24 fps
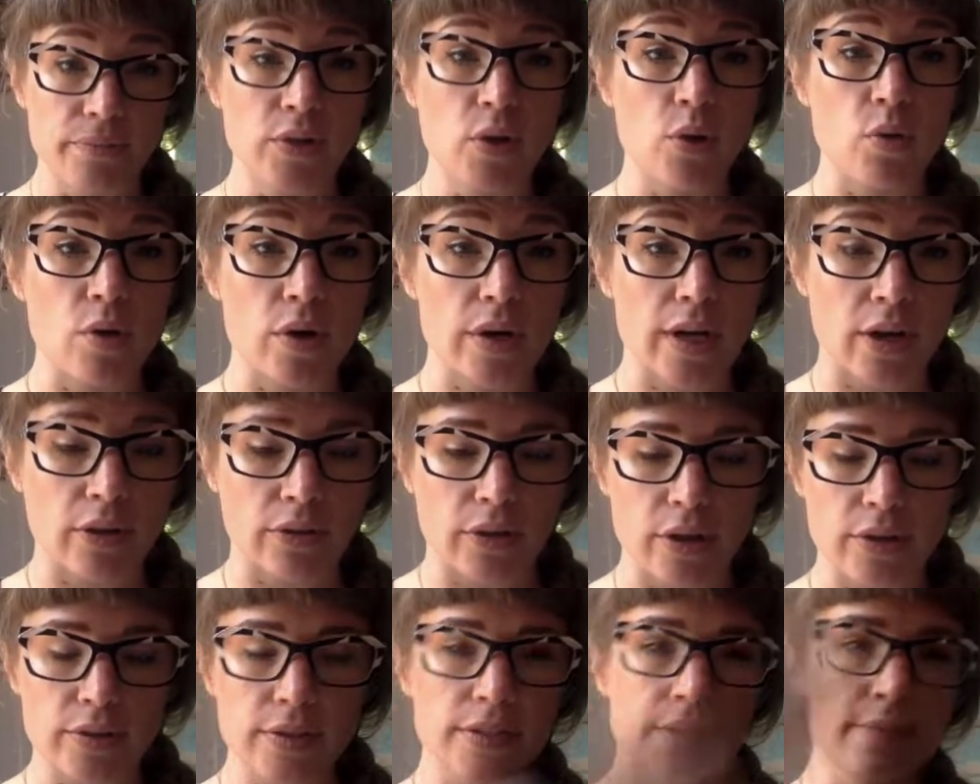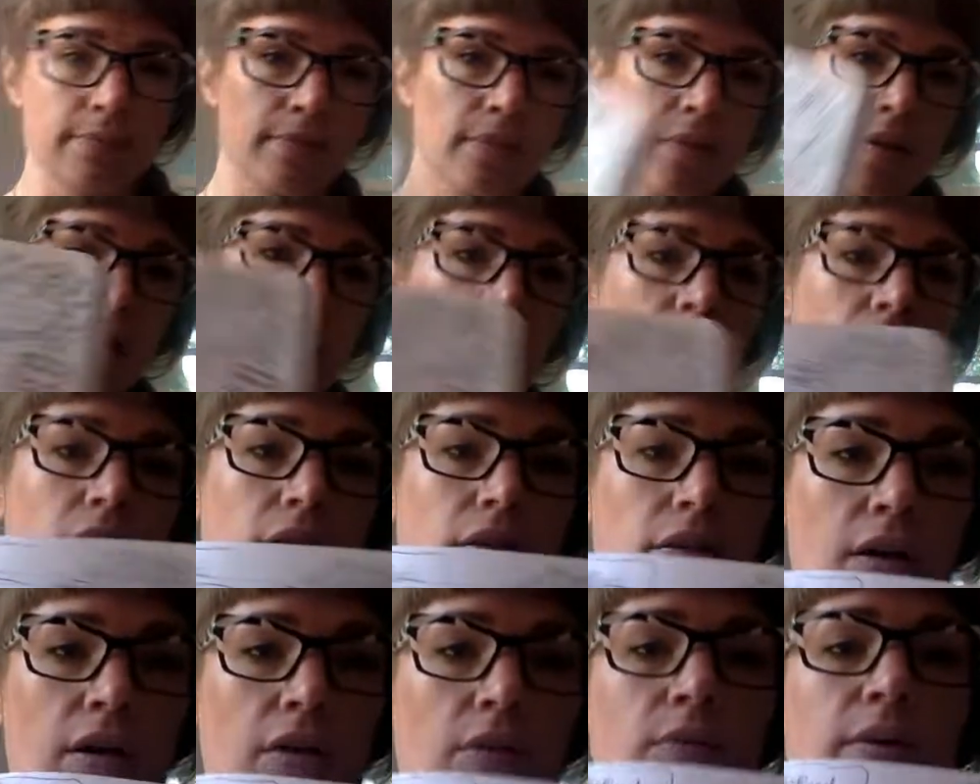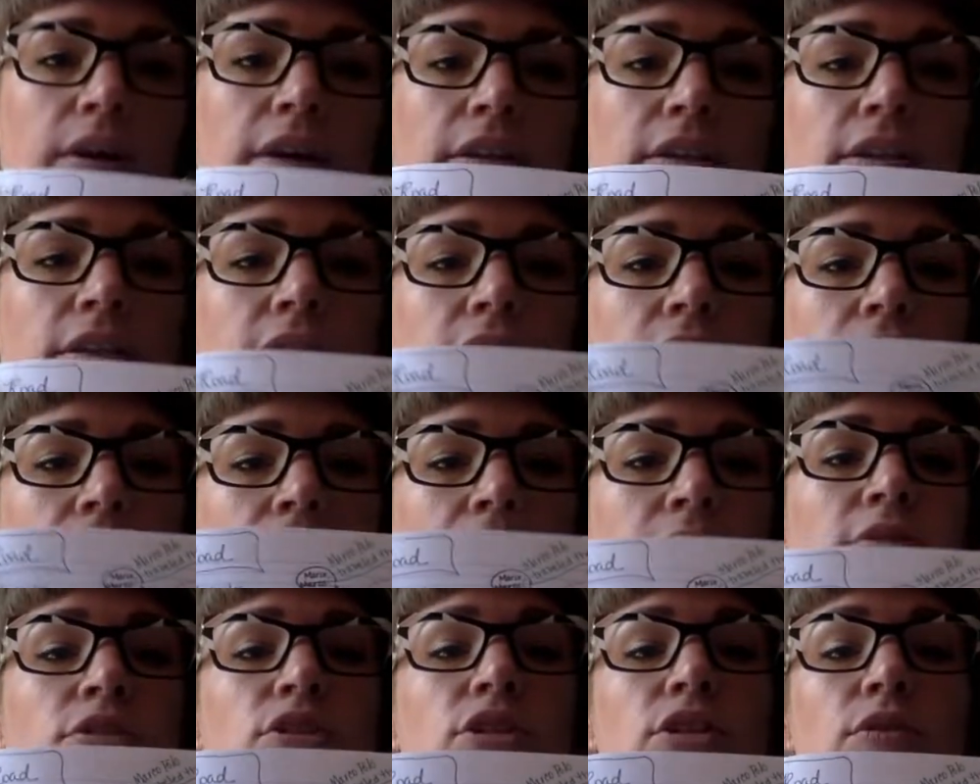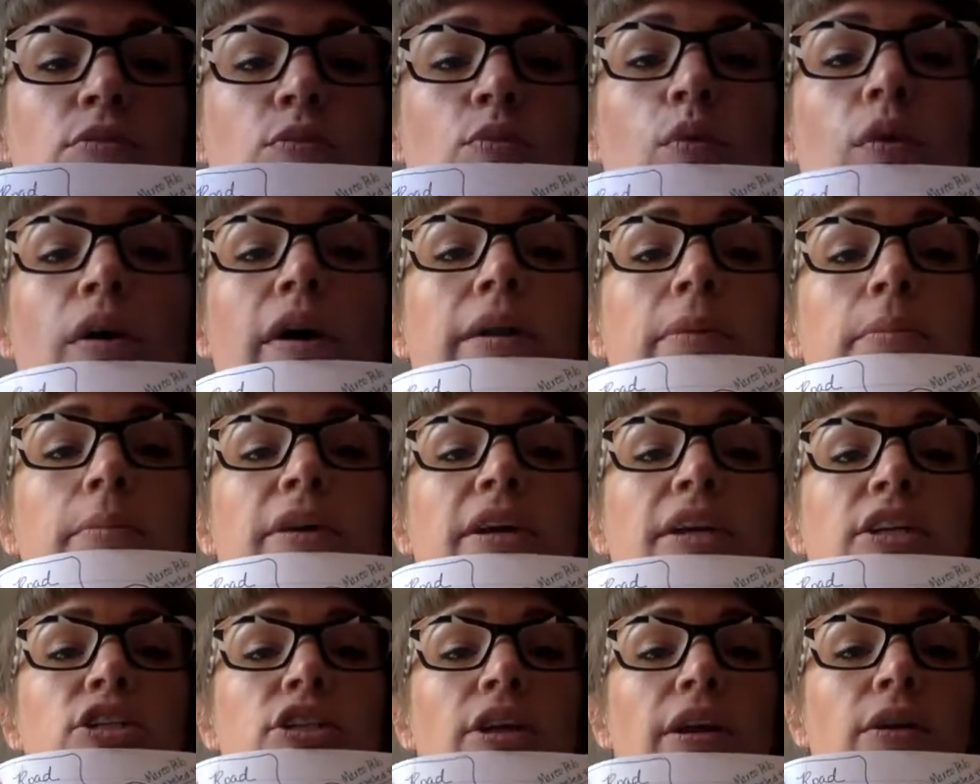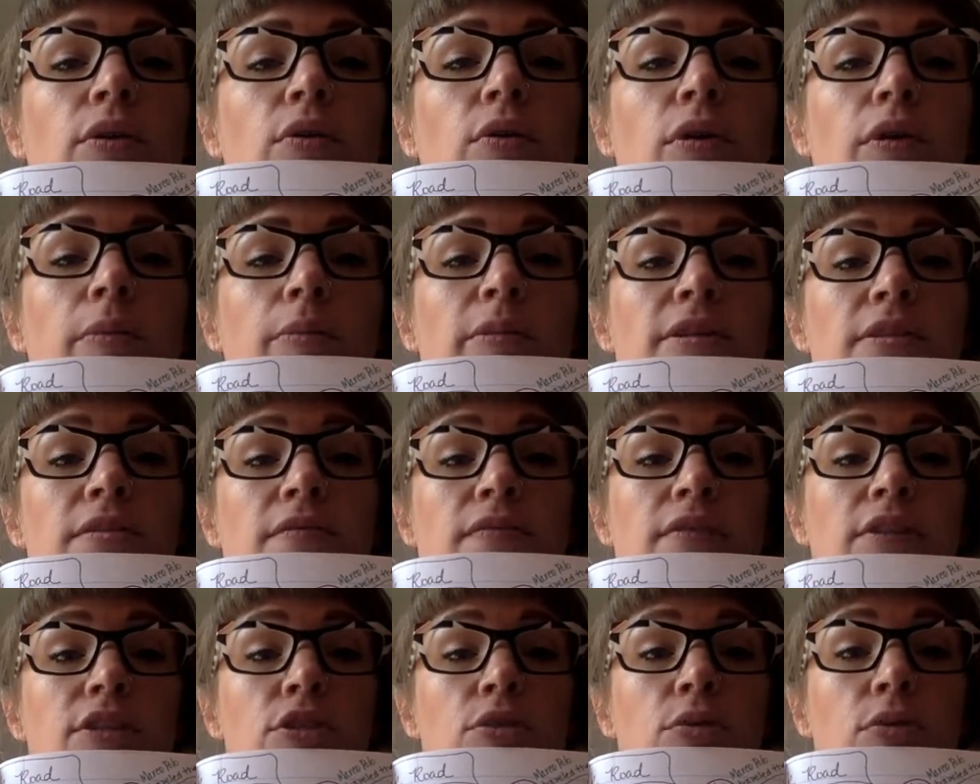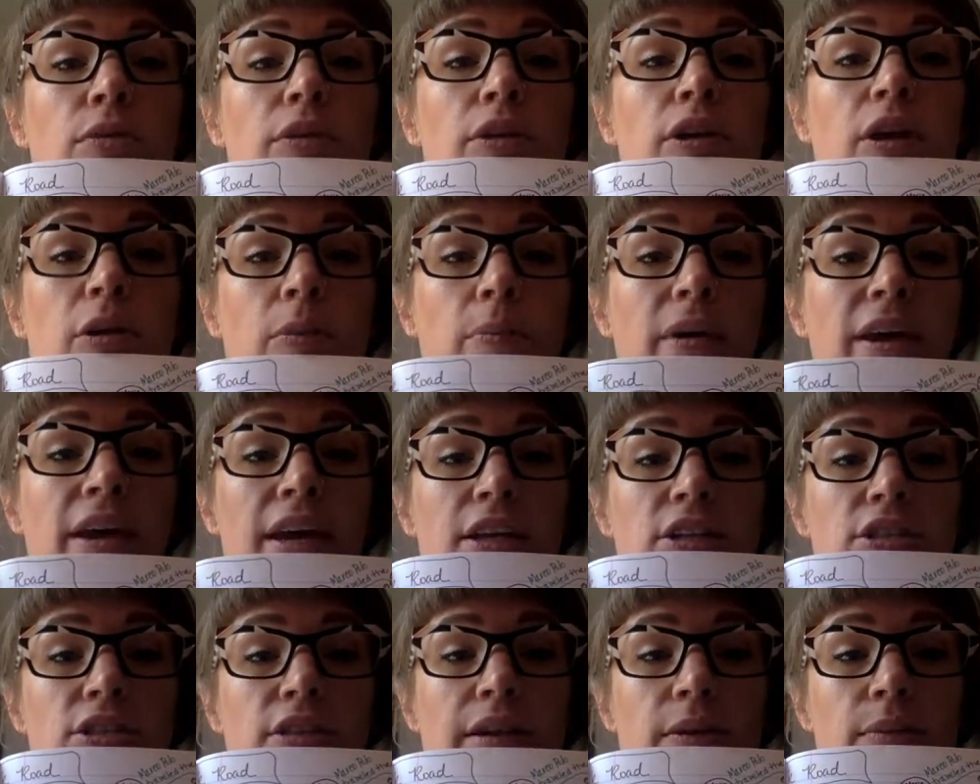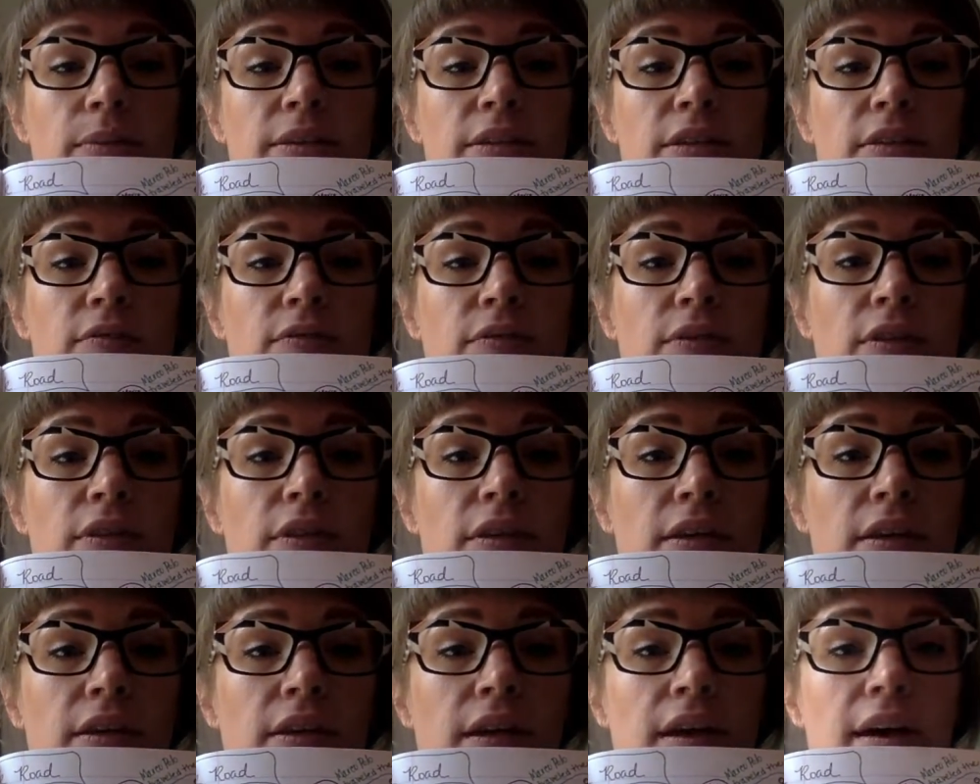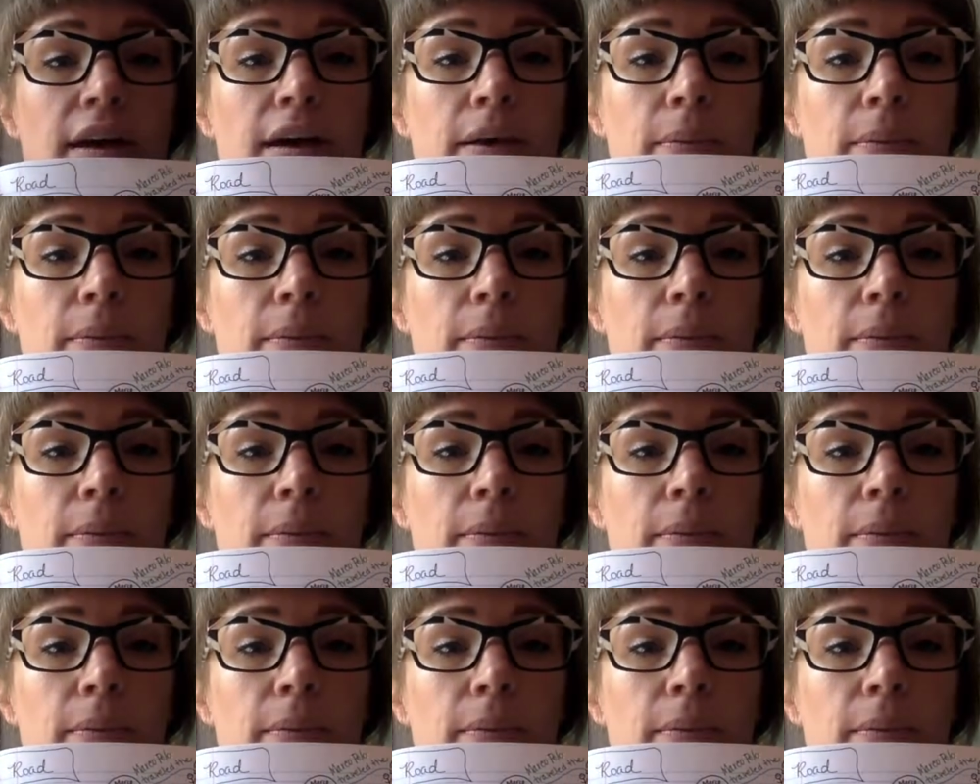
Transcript: Cornell notes, along with just one big ginormous visual note page like we did for the